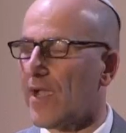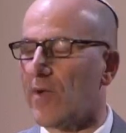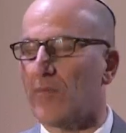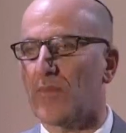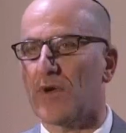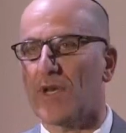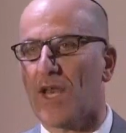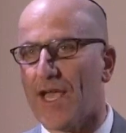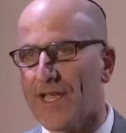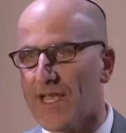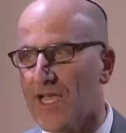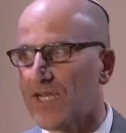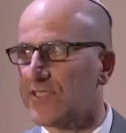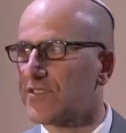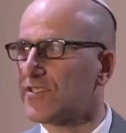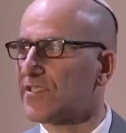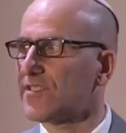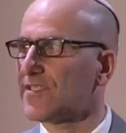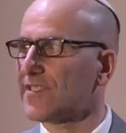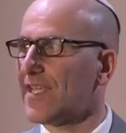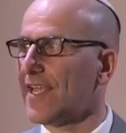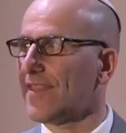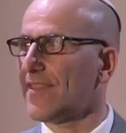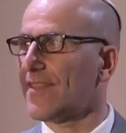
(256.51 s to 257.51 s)
and would like us to
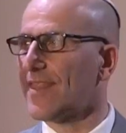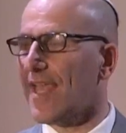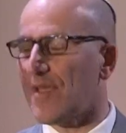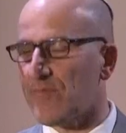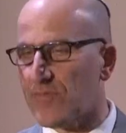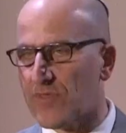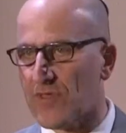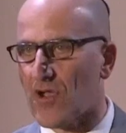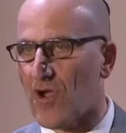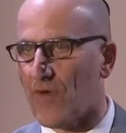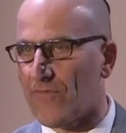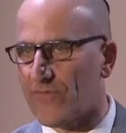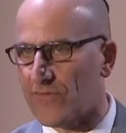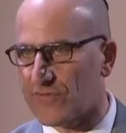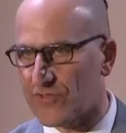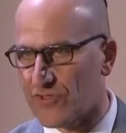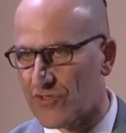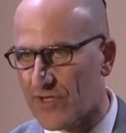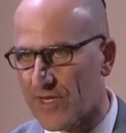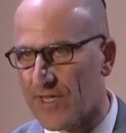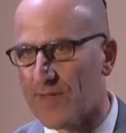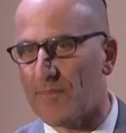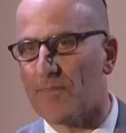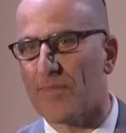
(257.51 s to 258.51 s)
send them to
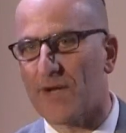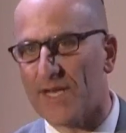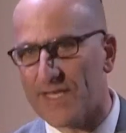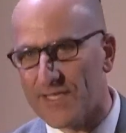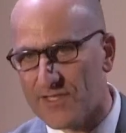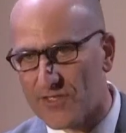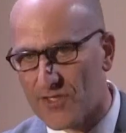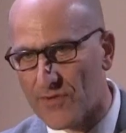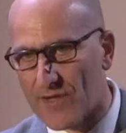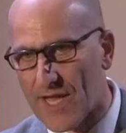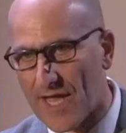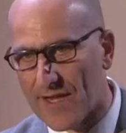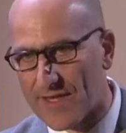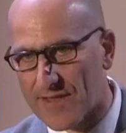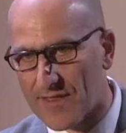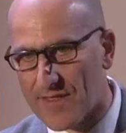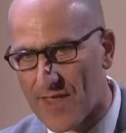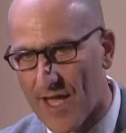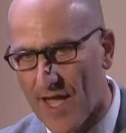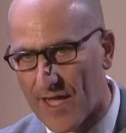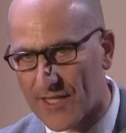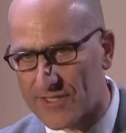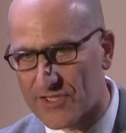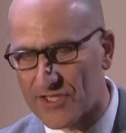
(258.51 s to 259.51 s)
Coventry, please do get in
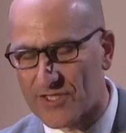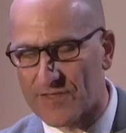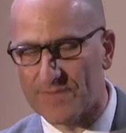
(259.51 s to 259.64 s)
touch.